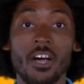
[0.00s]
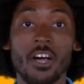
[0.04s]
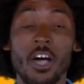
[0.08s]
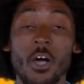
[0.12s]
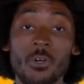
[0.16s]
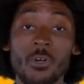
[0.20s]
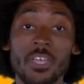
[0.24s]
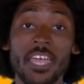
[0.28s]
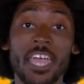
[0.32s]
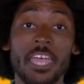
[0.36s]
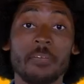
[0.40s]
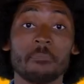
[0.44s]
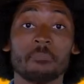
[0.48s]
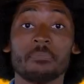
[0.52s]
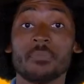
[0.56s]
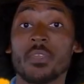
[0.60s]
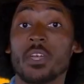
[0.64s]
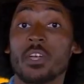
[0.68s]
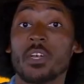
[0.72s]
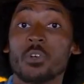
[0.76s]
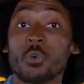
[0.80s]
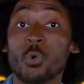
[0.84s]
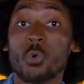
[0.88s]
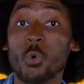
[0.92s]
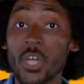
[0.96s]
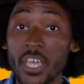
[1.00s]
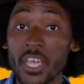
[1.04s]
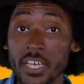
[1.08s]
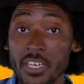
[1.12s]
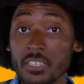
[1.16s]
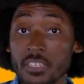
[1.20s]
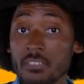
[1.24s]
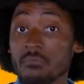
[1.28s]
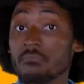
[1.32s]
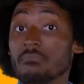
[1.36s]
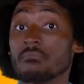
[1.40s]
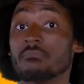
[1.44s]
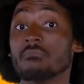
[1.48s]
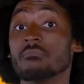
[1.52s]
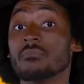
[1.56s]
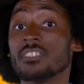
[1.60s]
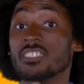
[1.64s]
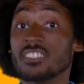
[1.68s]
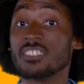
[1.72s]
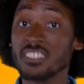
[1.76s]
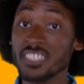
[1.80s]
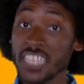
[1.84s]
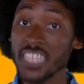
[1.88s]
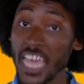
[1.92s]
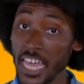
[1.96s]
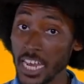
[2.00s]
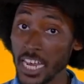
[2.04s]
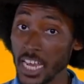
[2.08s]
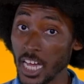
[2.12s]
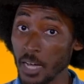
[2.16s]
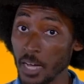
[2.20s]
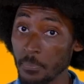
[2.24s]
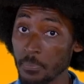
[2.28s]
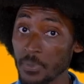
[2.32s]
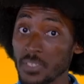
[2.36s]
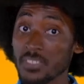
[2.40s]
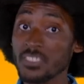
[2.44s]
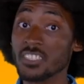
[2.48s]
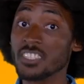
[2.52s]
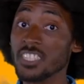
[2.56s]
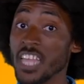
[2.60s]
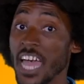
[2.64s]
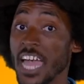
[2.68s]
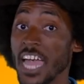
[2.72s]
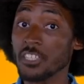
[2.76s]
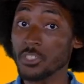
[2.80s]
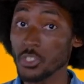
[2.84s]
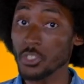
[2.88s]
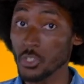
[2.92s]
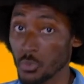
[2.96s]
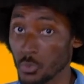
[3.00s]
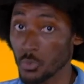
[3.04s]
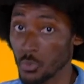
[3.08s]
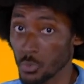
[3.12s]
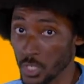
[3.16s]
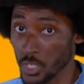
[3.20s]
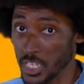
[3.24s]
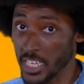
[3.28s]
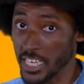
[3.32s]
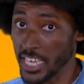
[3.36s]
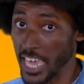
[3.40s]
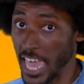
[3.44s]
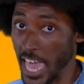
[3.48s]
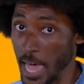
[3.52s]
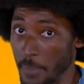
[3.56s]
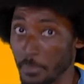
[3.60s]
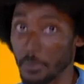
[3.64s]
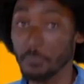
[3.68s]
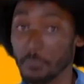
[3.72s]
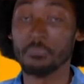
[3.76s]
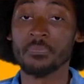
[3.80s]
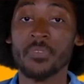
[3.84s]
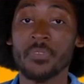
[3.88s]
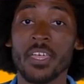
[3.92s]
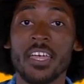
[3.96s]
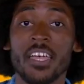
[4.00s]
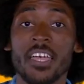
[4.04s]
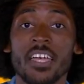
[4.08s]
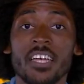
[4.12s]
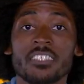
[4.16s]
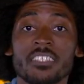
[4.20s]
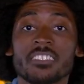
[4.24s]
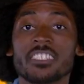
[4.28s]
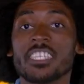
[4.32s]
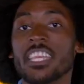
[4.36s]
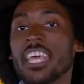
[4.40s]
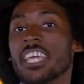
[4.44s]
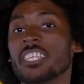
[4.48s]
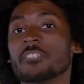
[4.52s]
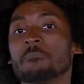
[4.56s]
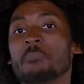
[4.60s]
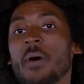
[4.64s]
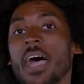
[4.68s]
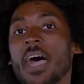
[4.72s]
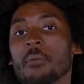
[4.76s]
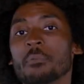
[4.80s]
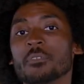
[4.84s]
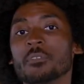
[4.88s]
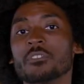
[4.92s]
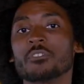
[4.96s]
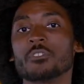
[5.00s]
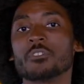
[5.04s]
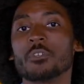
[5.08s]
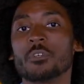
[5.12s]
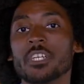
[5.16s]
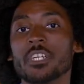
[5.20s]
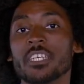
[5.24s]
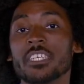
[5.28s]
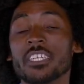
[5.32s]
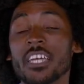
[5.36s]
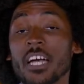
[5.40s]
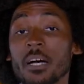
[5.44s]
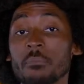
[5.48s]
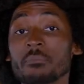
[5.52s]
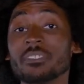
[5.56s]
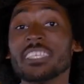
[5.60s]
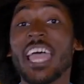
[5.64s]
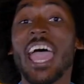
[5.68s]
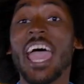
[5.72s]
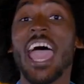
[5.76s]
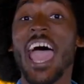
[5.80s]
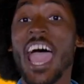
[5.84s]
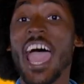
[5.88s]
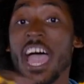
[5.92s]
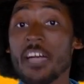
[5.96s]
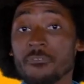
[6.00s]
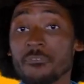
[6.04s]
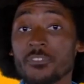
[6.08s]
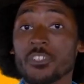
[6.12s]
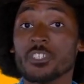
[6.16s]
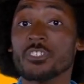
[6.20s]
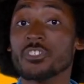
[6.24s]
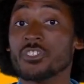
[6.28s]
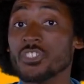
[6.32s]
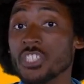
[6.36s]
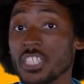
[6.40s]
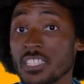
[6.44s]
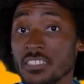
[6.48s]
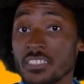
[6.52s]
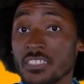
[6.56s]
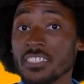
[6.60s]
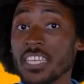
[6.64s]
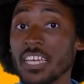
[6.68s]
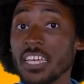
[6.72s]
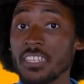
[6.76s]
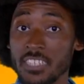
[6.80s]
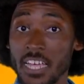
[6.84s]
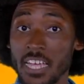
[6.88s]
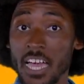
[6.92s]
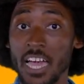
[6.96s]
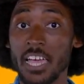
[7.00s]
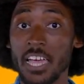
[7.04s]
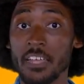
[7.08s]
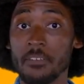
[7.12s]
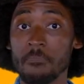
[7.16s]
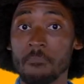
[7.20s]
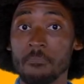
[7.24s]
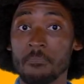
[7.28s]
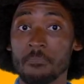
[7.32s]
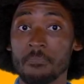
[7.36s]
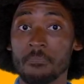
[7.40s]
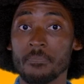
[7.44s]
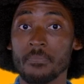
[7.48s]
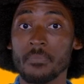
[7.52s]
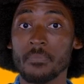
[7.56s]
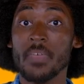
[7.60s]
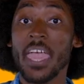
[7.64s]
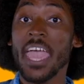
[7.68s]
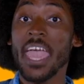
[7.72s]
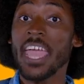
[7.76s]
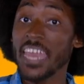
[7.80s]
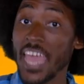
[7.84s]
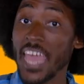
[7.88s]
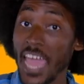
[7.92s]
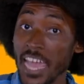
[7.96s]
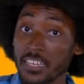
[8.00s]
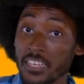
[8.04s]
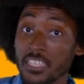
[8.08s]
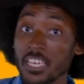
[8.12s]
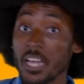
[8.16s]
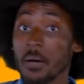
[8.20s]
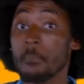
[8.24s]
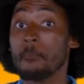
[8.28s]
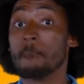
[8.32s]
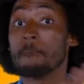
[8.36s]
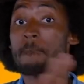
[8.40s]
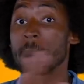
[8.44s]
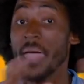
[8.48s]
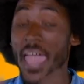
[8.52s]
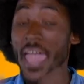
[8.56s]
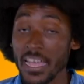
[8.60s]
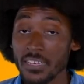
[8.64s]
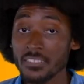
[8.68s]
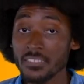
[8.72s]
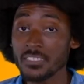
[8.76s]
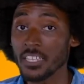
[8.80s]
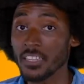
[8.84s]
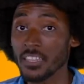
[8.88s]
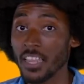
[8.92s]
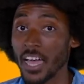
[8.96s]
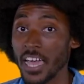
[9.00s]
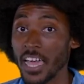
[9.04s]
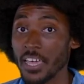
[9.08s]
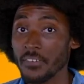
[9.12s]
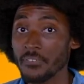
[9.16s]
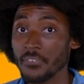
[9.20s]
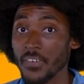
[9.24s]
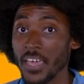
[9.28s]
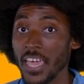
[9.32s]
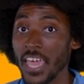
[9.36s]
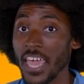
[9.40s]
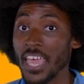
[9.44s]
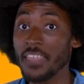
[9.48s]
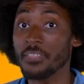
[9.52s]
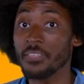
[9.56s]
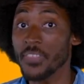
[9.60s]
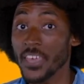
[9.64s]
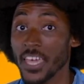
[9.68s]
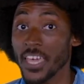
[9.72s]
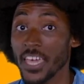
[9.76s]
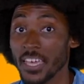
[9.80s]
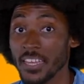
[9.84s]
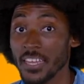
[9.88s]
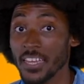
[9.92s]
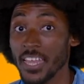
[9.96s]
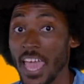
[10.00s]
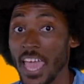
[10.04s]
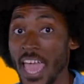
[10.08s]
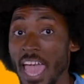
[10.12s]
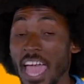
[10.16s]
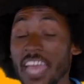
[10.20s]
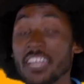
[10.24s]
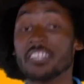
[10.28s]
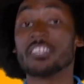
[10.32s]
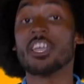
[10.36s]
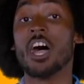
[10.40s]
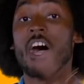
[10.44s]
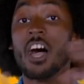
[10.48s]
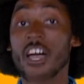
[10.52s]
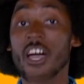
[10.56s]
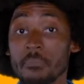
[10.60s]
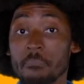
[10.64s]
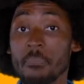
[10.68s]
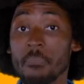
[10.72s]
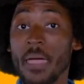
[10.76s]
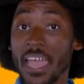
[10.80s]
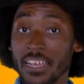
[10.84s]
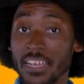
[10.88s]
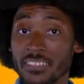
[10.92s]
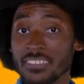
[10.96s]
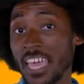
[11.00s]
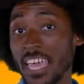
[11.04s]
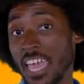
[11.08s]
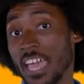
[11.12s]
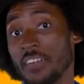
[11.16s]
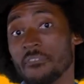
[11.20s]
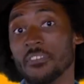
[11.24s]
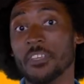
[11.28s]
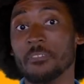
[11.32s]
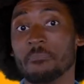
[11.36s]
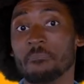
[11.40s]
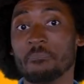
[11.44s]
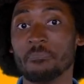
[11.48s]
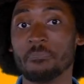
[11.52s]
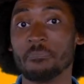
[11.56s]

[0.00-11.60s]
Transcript: Okay, quick setup / recap. Today's Bible story comes after Jesus had died and had come back to life and then had gone back to heaven.